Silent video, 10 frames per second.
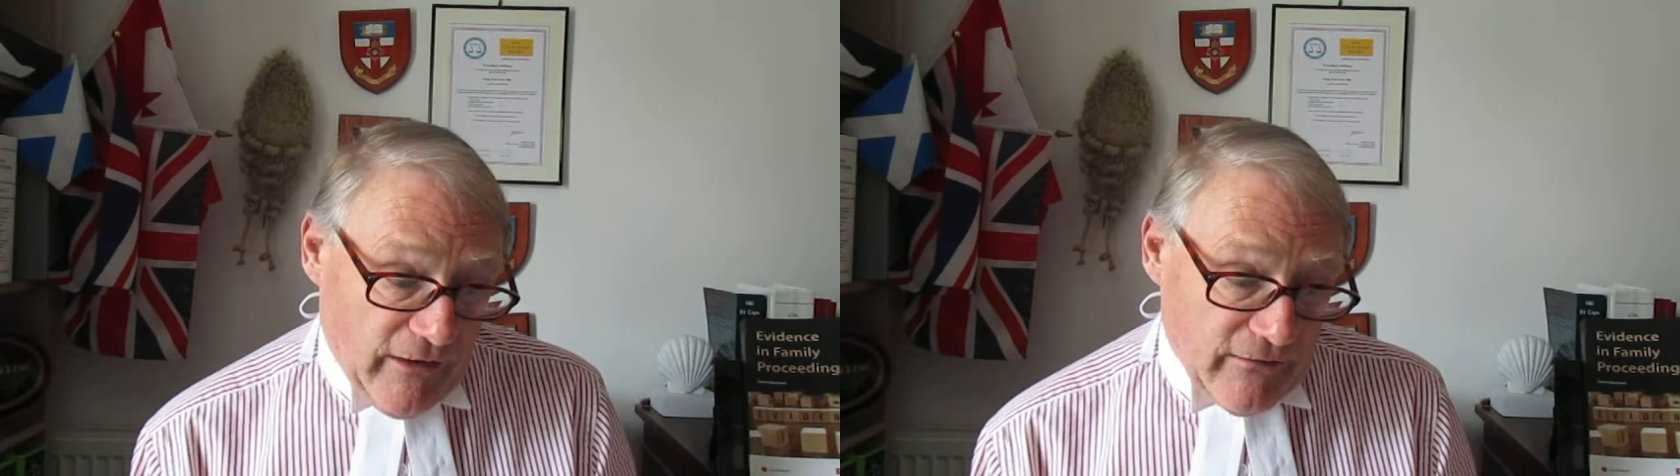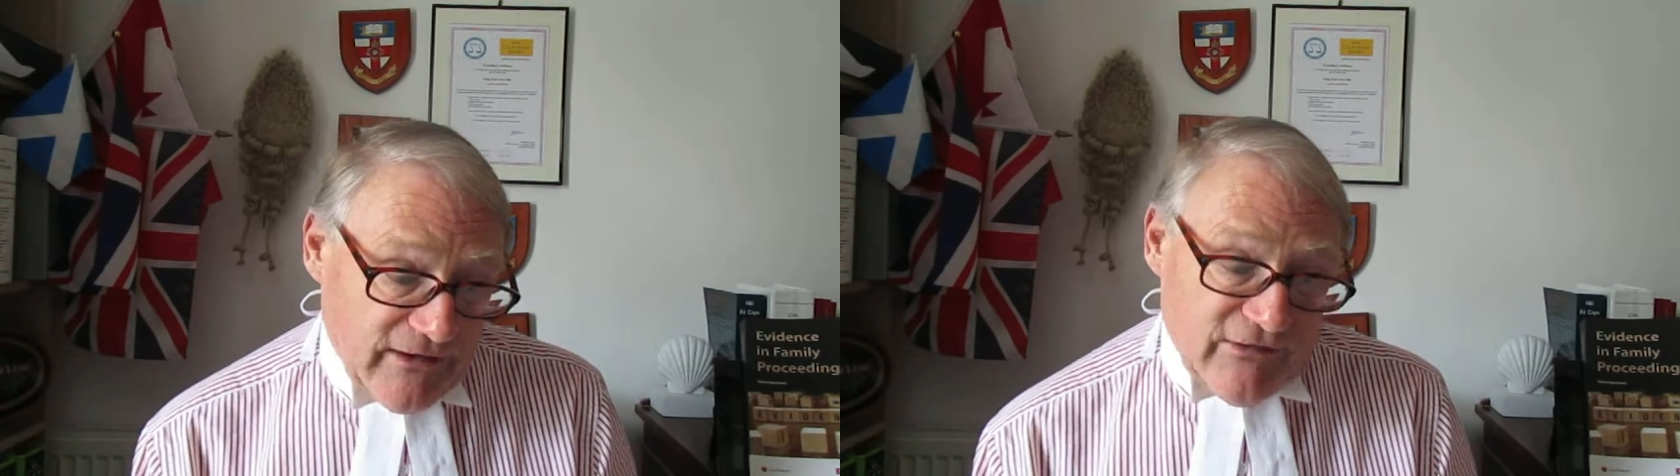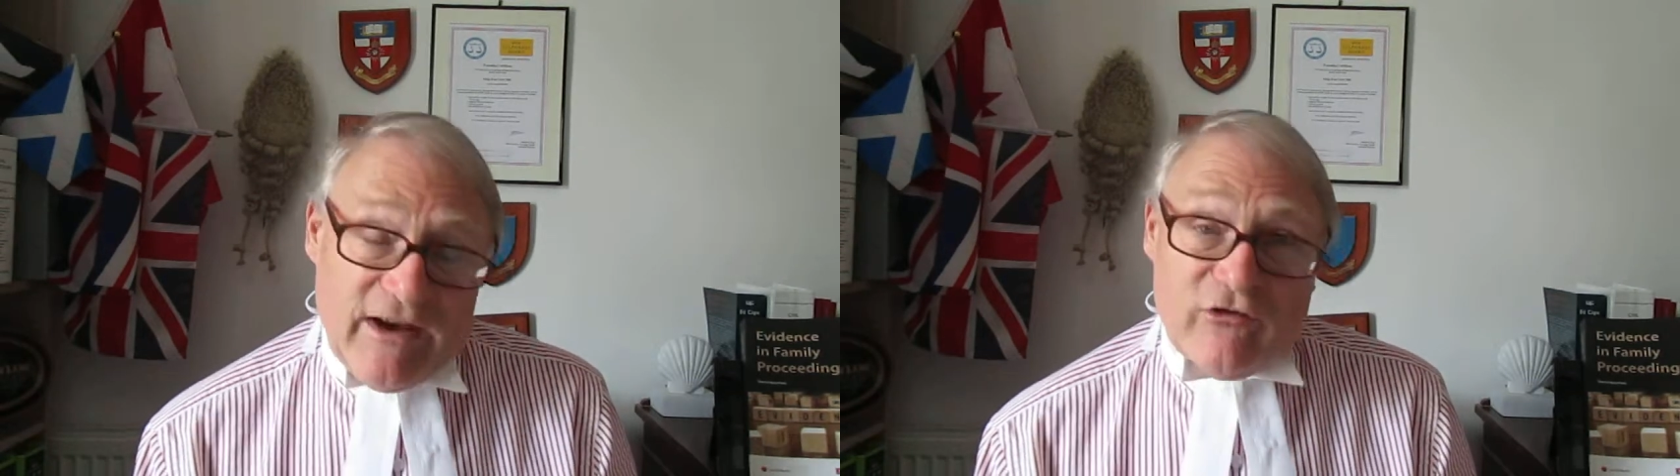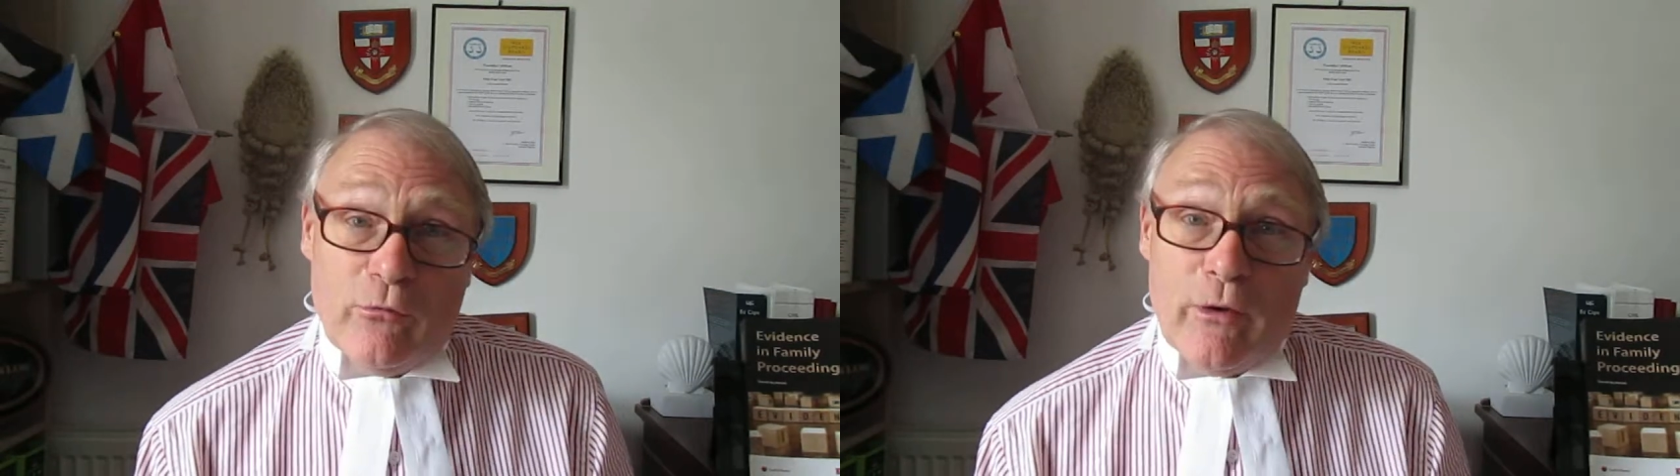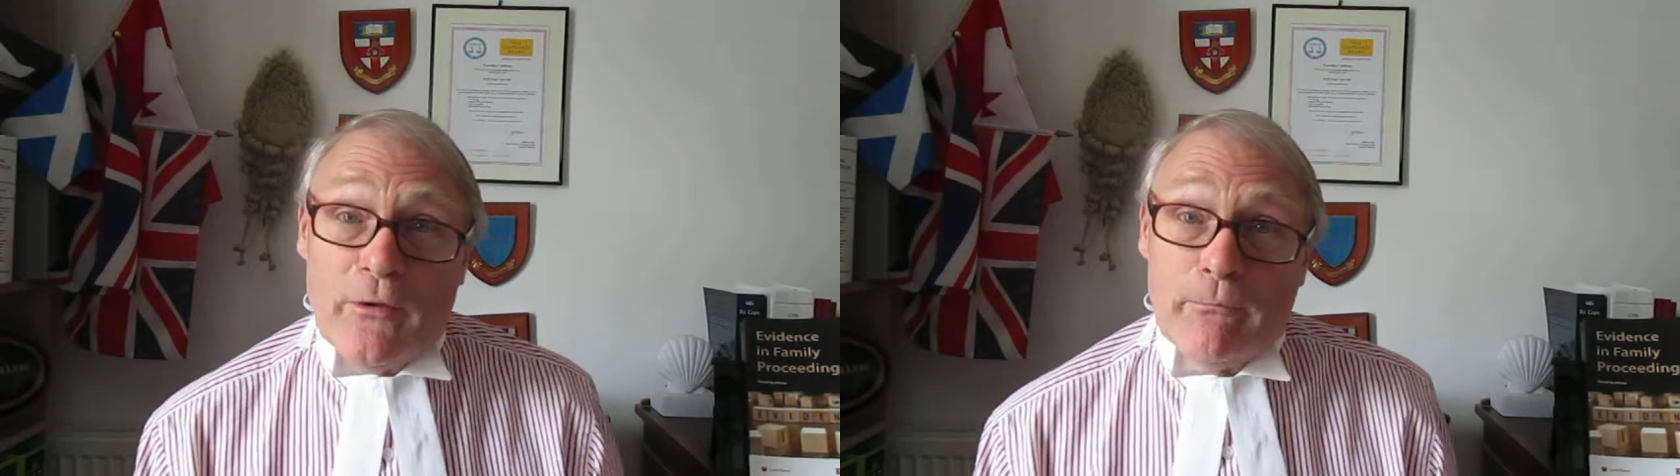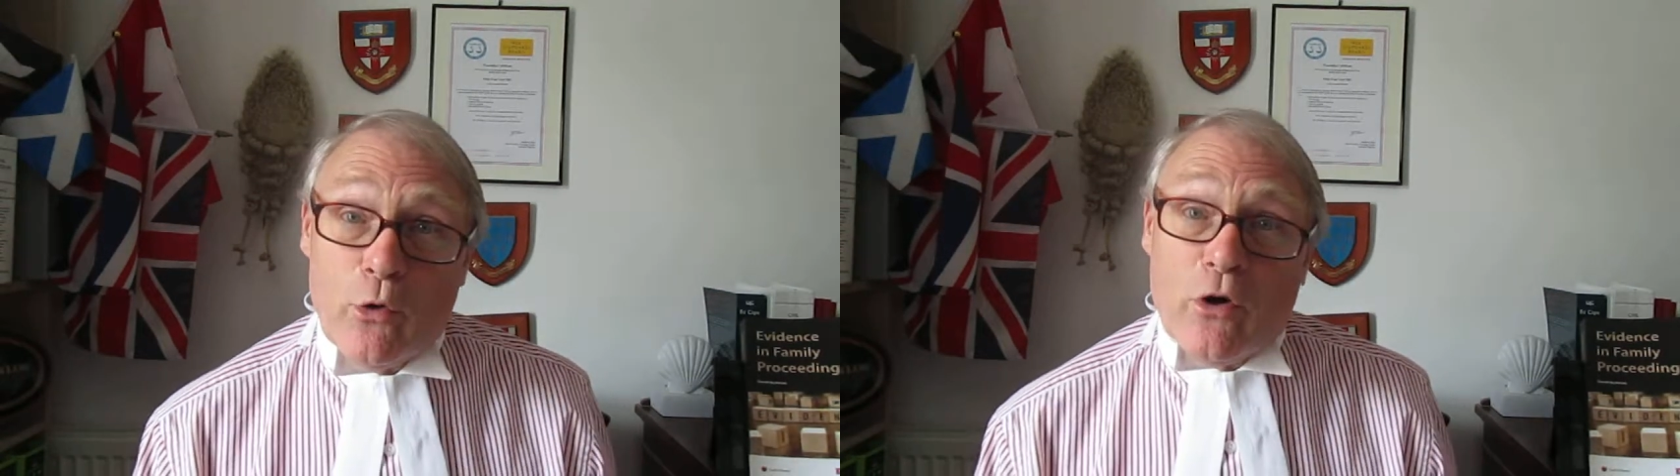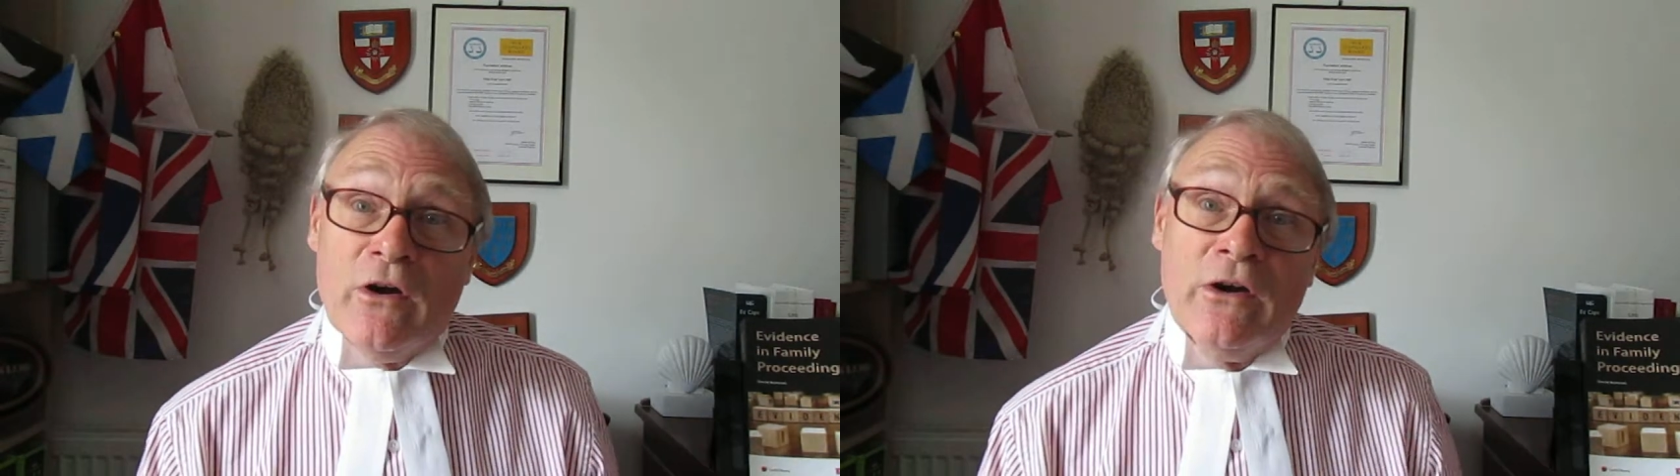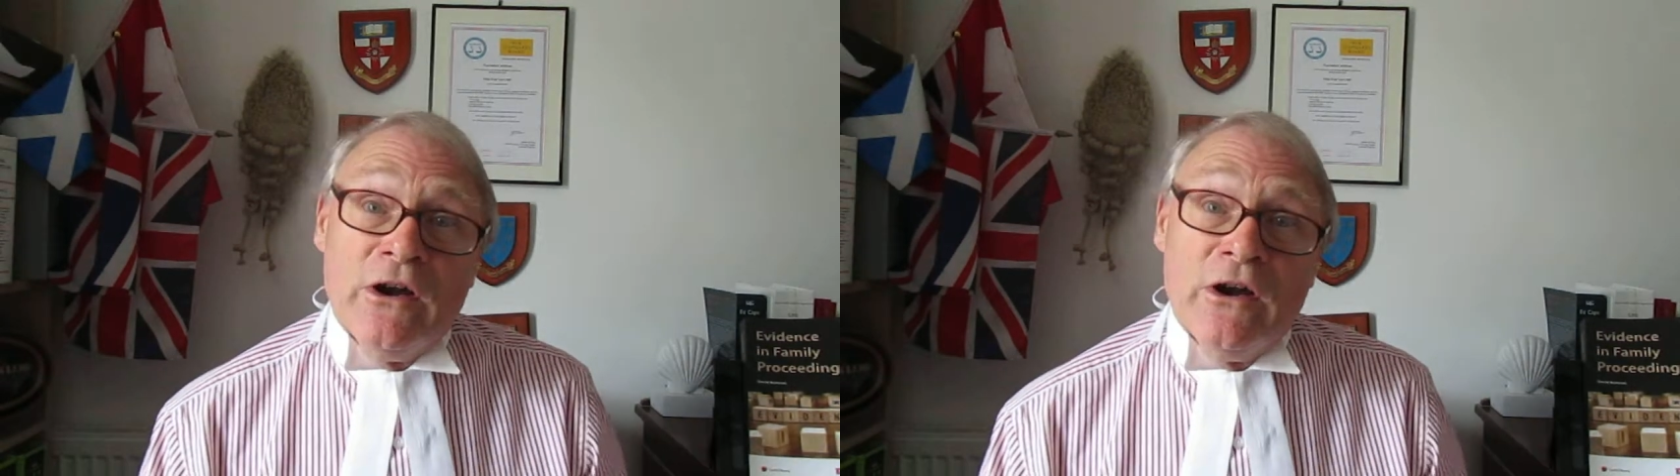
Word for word: and that's actually where the book